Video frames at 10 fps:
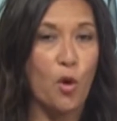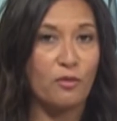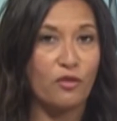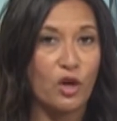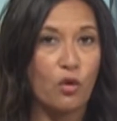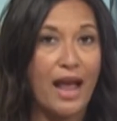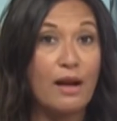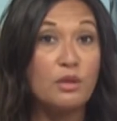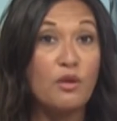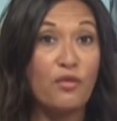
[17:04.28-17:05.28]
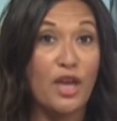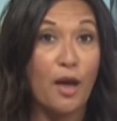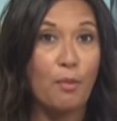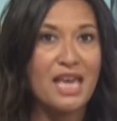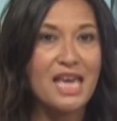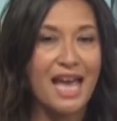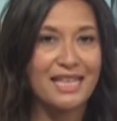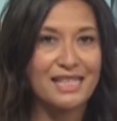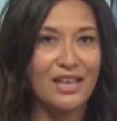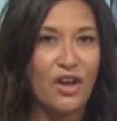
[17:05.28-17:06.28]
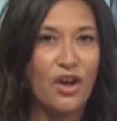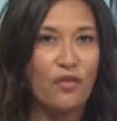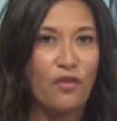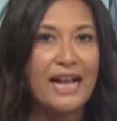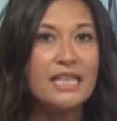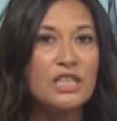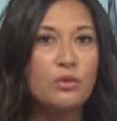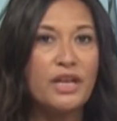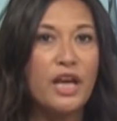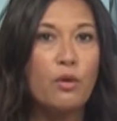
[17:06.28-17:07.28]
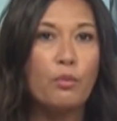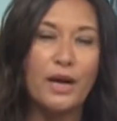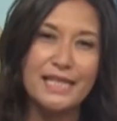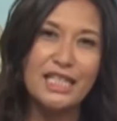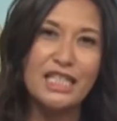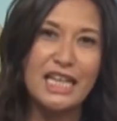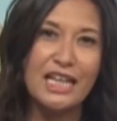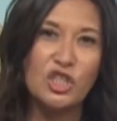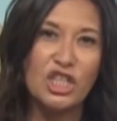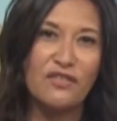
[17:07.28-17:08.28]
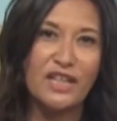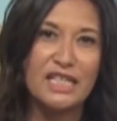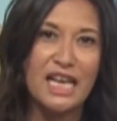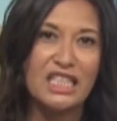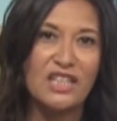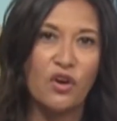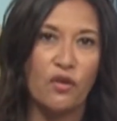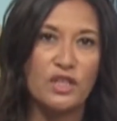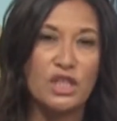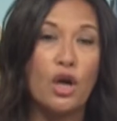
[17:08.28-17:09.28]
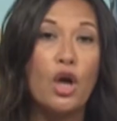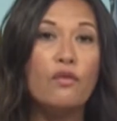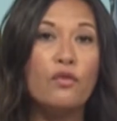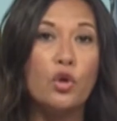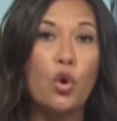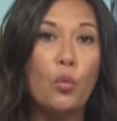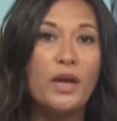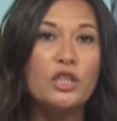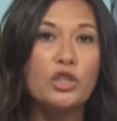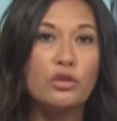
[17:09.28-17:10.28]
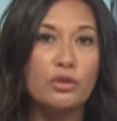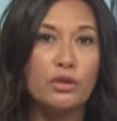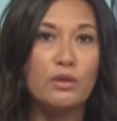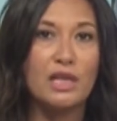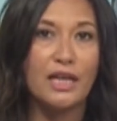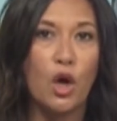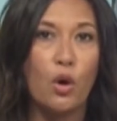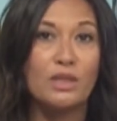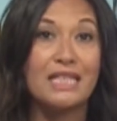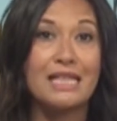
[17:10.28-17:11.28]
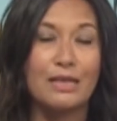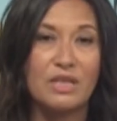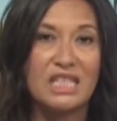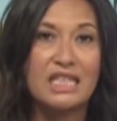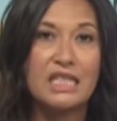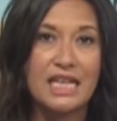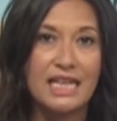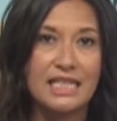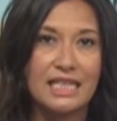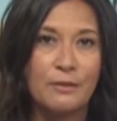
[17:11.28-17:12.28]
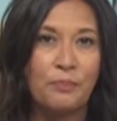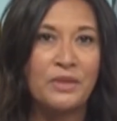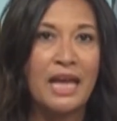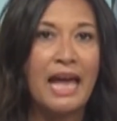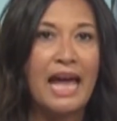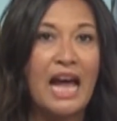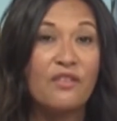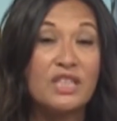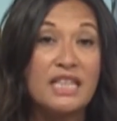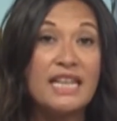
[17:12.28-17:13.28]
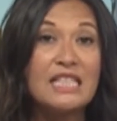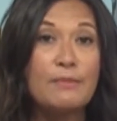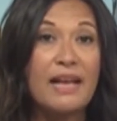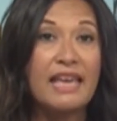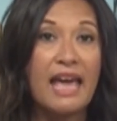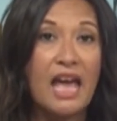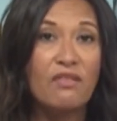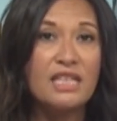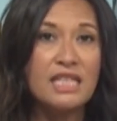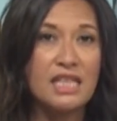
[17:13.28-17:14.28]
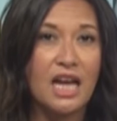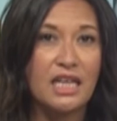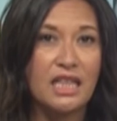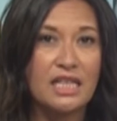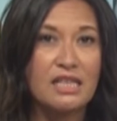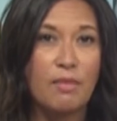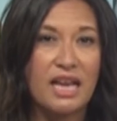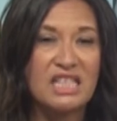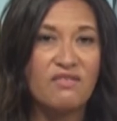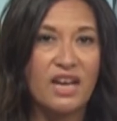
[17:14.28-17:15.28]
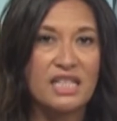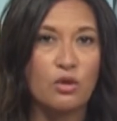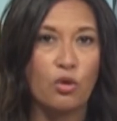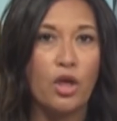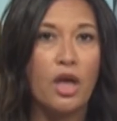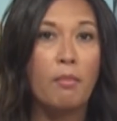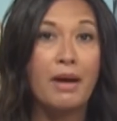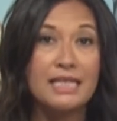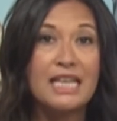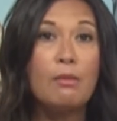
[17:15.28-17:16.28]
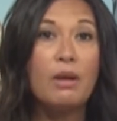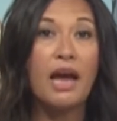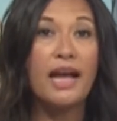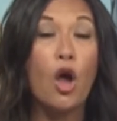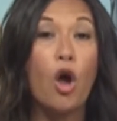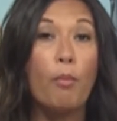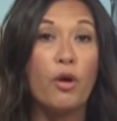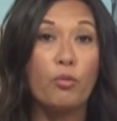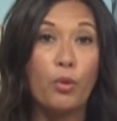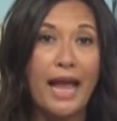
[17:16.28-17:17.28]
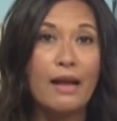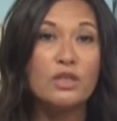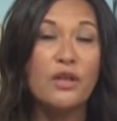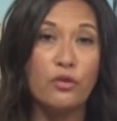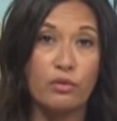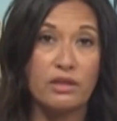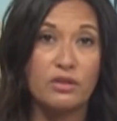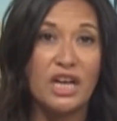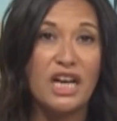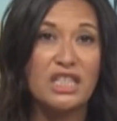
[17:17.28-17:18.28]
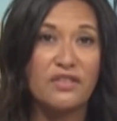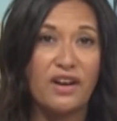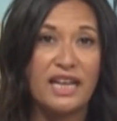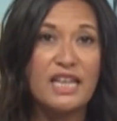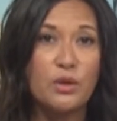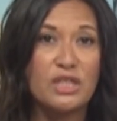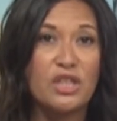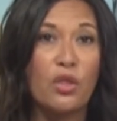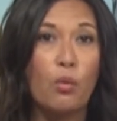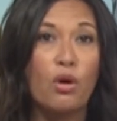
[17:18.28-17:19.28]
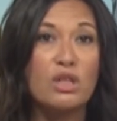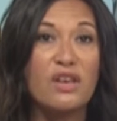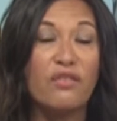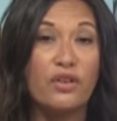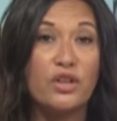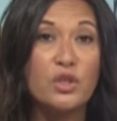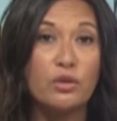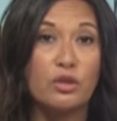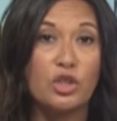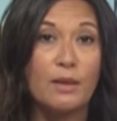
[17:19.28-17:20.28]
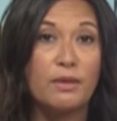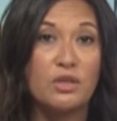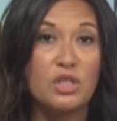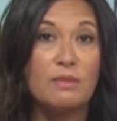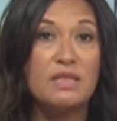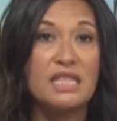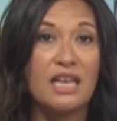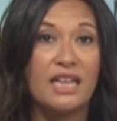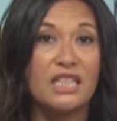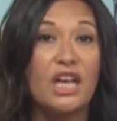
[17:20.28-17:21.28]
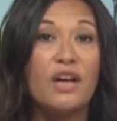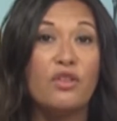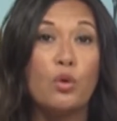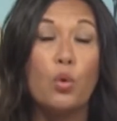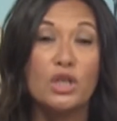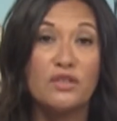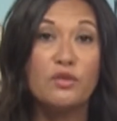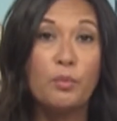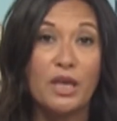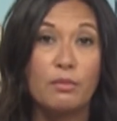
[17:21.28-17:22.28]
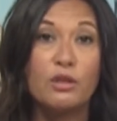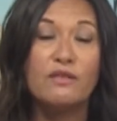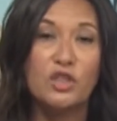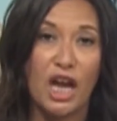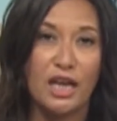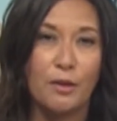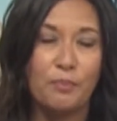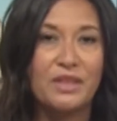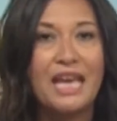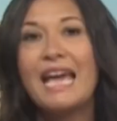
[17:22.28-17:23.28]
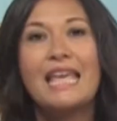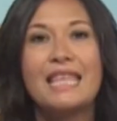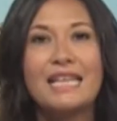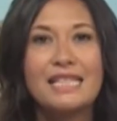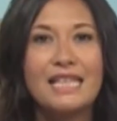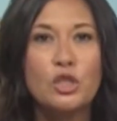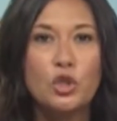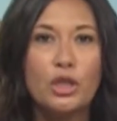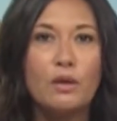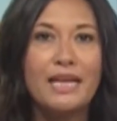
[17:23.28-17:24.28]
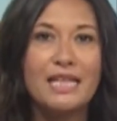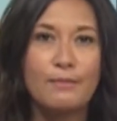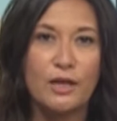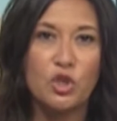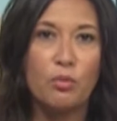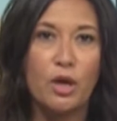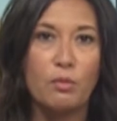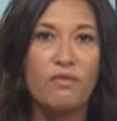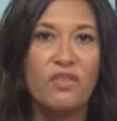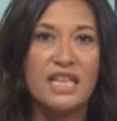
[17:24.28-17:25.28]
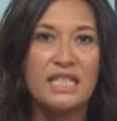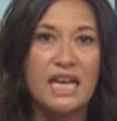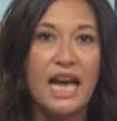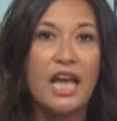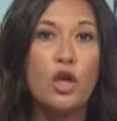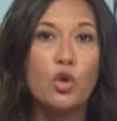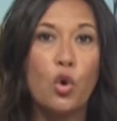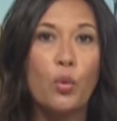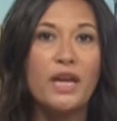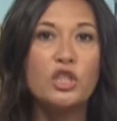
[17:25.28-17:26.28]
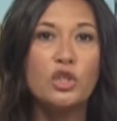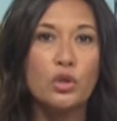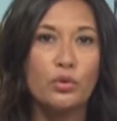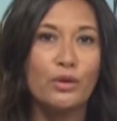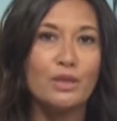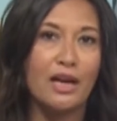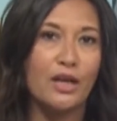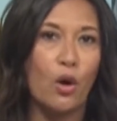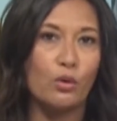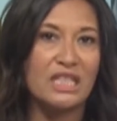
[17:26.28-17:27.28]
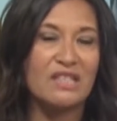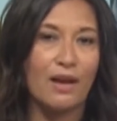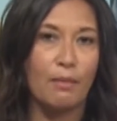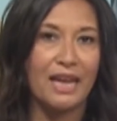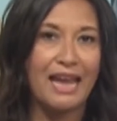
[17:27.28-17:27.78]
for a crowd of VIP guests. Frank Del Rio, President and Chief Executive Officer for Norwegian Cruise Line Holdings Limited, stated, "After years spent carefully designing this amazing vessel, my team and I are both proud and thrilled to finally christen the world's first cruise ship custom designed for the wonderful people of China. This is truly a special moment for the entire Norwegian Cruise Line Holdings family